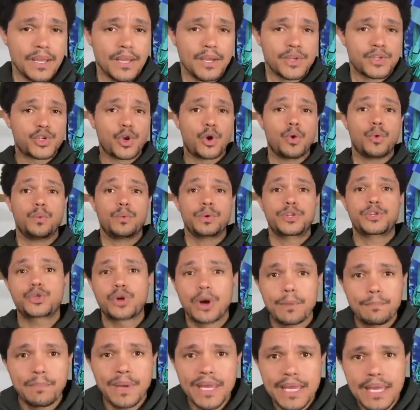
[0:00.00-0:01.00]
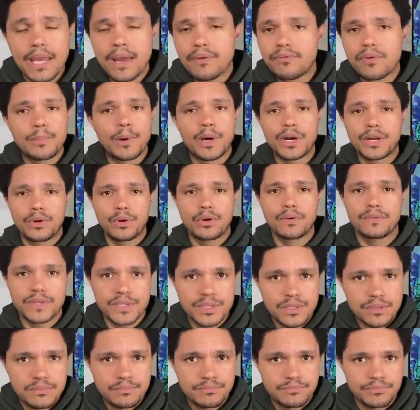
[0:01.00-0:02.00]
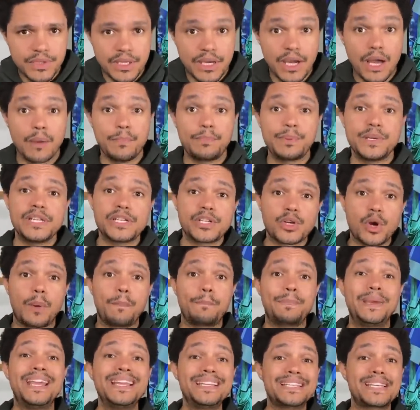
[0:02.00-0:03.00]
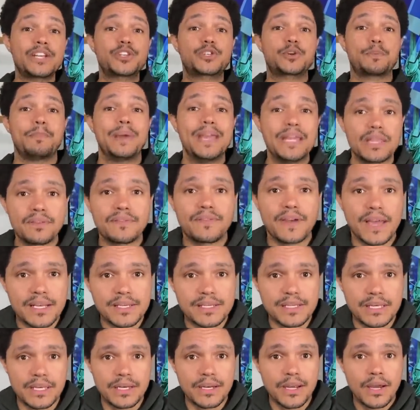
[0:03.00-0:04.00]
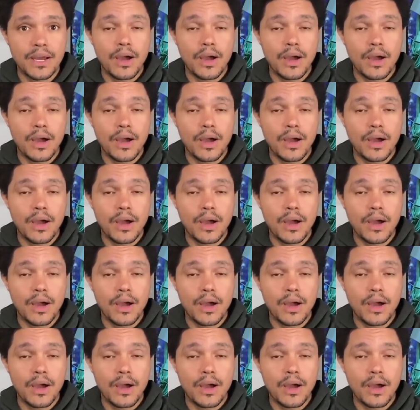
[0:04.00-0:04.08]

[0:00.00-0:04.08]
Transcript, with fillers: So, with Trump making everybody nervous, the companies competing to make the vaccine